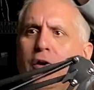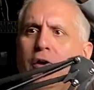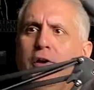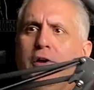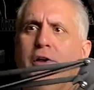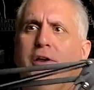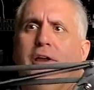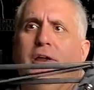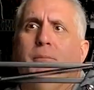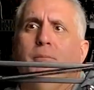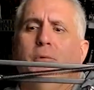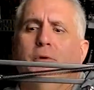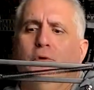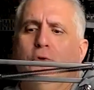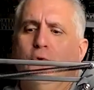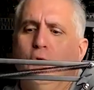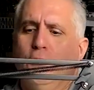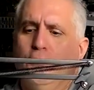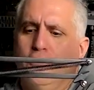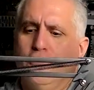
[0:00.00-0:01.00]
can
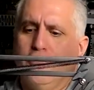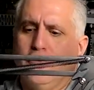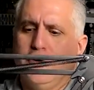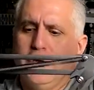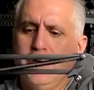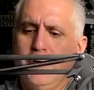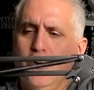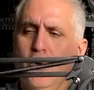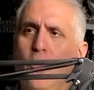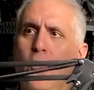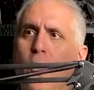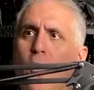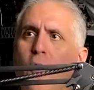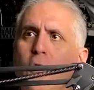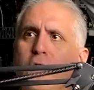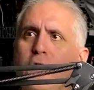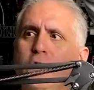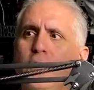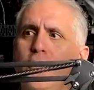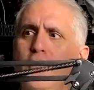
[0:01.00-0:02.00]
maneuver it all
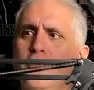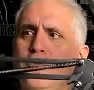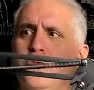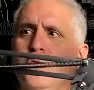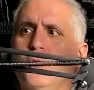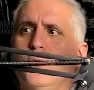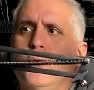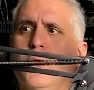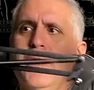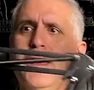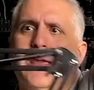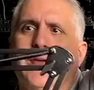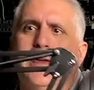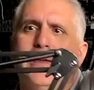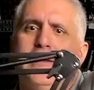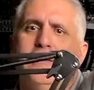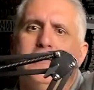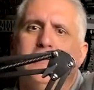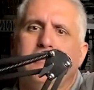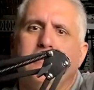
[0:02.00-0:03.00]
sorts of
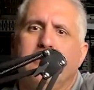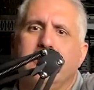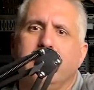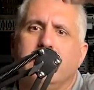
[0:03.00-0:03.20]
ways.